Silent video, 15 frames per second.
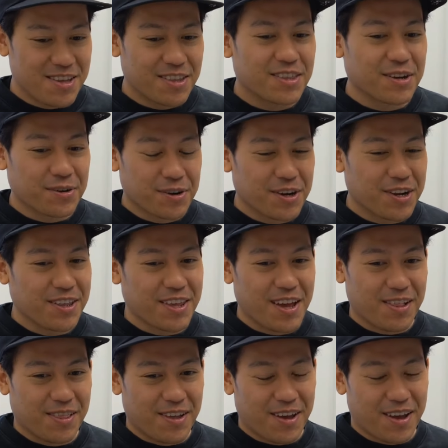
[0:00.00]
theory
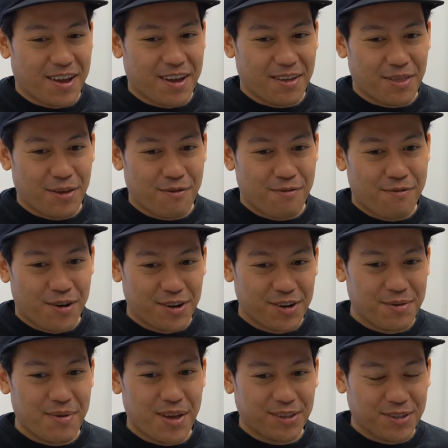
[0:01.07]
that like the
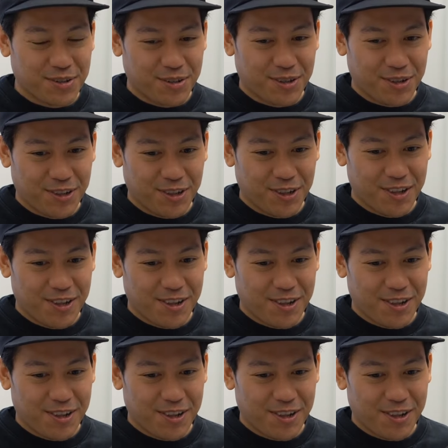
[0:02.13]
fundamental